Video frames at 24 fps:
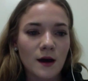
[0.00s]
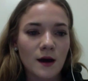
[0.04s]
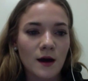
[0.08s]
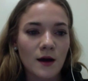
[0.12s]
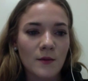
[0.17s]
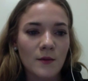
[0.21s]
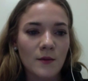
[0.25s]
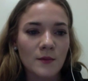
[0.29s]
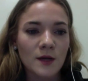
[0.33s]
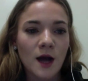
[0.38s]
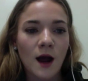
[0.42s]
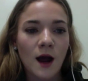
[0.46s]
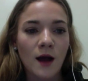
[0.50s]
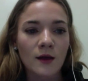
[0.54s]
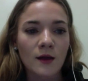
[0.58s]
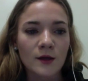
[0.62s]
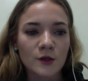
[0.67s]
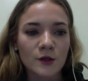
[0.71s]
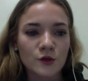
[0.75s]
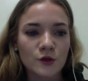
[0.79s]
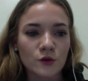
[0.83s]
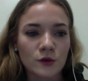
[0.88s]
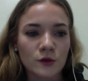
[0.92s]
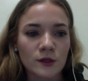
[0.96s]

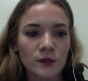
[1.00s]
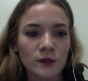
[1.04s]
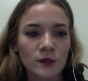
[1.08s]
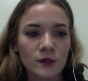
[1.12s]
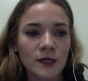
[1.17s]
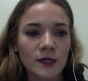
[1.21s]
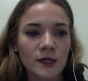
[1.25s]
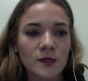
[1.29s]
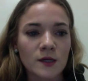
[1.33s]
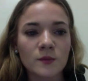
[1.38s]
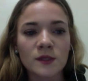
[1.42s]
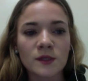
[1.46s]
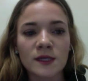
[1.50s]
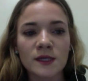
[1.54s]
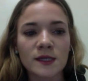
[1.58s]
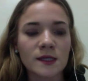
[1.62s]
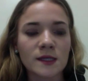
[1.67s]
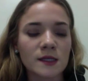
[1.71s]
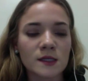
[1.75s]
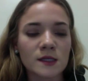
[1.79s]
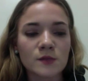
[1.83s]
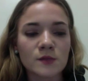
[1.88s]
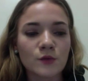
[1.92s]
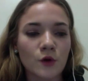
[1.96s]
college or completed
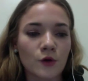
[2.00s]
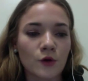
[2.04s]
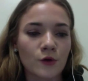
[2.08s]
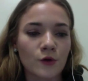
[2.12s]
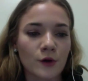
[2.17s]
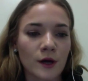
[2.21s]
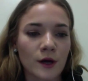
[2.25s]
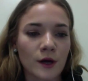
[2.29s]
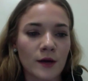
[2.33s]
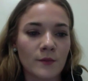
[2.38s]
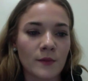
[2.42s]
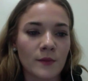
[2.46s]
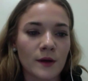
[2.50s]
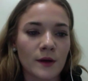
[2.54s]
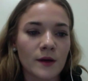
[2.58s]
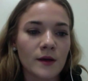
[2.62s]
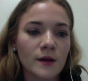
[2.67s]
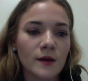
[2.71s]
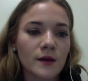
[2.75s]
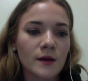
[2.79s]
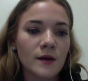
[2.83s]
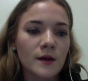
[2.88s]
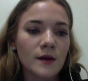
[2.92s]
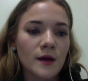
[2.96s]
this program
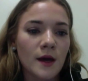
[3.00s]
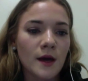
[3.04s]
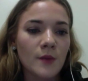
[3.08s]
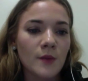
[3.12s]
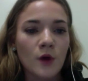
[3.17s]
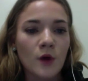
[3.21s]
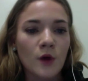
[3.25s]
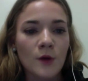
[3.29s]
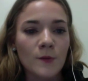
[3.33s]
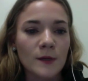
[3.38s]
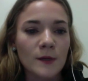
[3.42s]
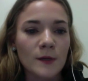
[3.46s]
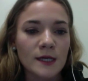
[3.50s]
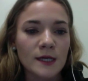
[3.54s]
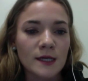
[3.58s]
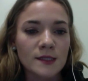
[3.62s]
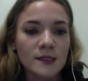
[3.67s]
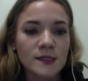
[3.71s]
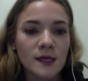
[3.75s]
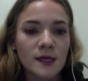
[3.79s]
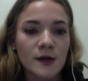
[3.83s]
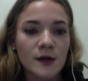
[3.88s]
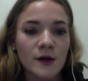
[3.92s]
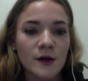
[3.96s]
at Broadway Dance
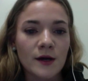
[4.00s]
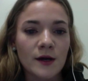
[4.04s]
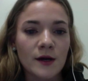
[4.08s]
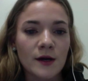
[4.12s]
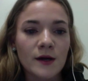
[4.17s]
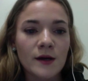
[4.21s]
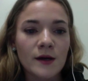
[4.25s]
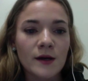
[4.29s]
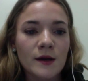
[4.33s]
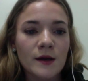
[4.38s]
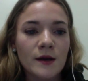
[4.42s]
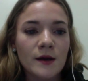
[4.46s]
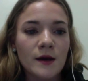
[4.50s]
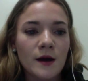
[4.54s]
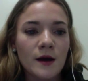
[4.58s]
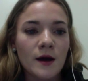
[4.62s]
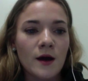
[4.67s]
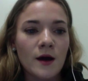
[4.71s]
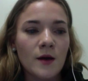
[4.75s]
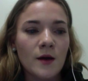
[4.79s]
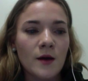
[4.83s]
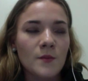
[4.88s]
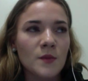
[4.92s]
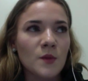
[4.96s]
Center.
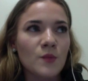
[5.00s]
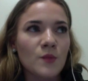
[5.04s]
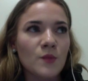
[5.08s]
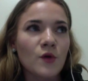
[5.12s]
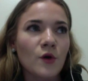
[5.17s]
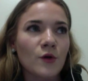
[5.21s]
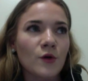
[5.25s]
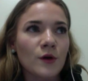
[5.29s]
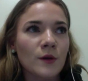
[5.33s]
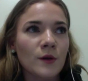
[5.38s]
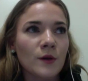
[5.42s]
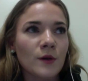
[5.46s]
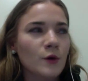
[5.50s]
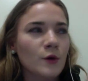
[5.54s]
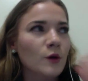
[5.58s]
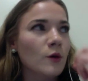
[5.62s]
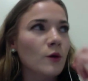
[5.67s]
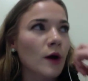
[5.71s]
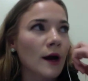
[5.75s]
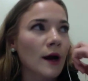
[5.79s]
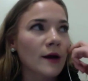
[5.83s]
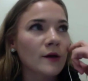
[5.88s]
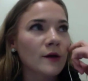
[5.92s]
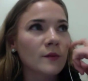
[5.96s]
The program
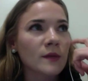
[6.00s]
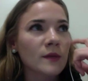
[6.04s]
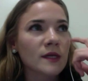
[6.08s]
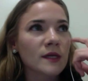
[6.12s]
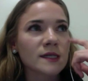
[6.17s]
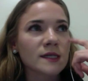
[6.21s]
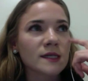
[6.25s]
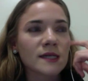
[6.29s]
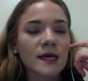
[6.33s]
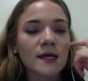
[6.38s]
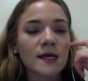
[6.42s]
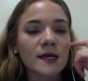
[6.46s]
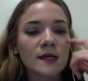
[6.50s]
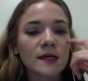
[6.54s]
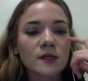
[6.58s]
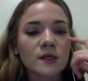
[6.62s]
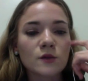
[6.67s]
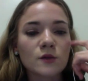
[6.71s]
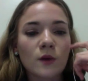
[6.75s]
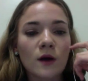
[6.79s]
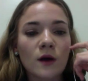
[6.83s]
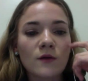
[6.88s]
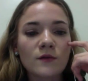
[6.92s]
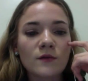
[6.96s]
required me to take
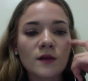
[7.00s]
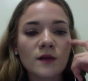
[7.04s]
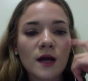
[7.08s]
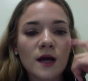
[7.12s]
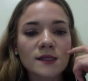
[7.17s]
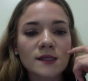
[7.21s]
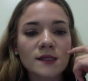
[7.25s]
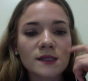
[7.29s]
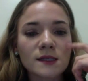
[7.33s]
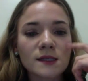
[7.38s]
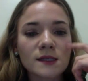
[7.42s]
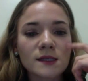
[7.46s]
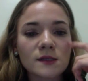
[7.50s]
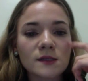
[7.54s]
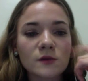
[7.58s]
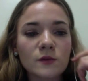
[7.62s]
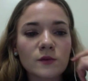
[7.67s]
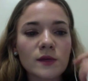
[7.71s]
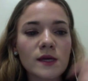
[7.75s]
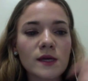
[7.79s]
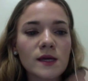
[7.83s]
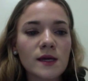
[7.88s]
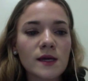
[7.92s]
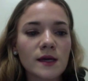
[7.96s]
12 classes a
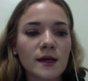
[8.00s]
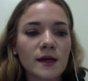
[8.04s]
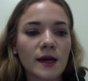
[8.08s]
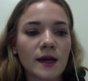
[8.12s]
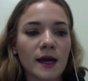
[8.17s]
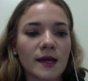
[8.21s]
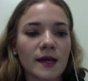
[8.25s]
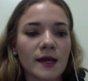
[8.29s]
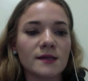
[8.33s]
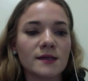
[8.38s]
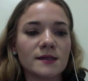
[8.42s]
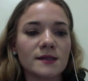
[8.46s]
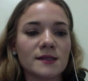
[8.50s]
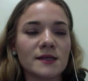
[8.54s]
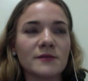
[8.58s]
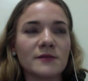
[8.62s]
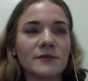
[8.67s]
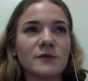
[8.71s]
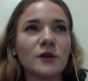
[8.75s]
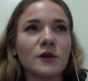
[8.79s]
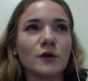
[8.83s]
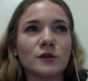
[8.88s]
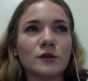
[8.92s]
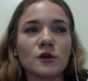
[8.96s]
week, and
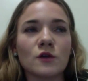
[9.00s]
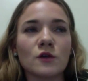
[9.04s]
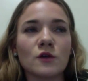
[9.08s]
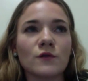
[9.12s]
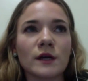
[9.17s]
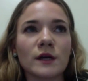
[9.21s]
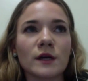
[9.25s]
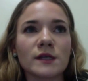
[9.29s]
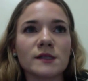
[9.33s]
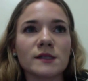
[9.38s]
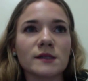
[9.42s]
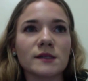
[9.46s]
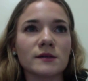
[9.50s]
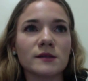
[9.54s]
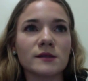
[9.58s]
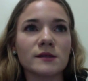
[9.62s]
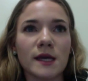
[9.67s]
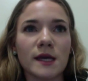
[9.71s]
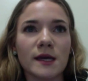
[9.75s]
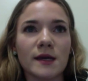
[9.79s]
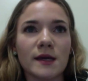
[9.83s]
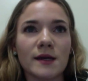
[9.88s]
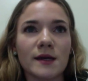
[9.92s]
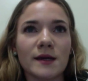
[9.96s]
even though it's over, I still
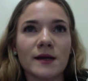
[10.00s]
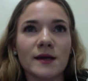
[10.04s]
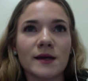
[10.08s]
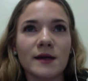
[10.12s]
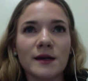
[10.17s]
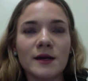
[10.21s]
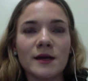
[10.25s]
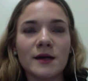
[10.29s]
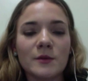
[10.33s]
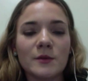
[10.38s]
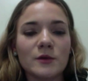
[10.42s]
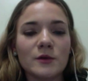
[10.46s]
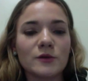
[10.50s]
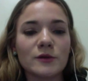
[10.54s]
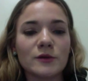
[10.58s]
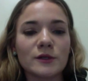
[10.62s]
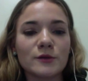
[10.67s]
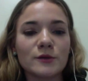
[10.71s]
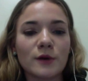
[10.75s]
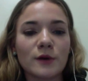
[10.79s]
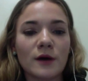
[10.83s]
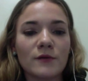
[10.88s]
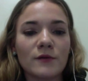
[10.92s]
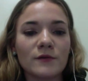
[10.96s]
take between
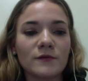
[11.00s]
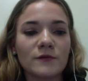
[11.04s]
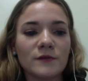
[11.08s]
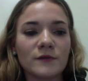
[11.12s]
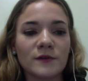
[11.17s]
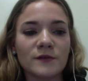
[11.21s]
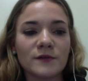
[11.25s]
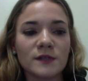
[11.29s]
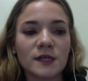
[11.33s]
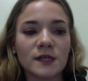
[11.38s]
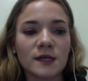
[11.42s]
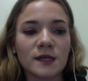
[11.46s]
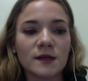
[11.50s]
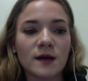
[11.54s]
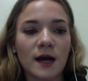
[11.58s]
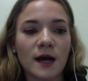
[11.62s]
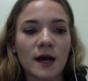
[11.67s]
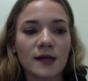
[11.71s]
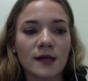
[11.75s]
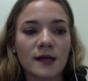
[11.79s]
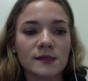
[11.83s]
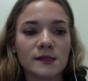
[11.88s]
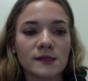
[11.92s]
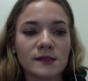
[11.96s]
12 and 15
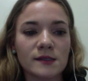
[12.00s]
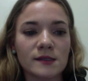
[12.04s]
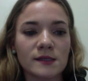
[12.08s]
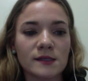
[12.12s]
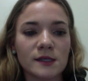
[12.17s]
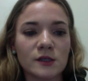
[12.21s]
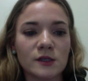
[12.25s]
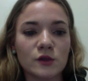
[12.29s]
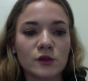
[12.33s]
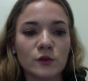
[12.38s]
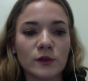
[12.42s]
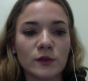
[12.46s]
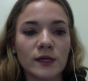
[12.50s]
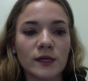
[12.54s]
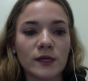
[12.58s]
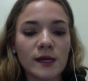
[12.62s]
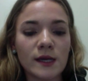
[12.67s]
classes each week.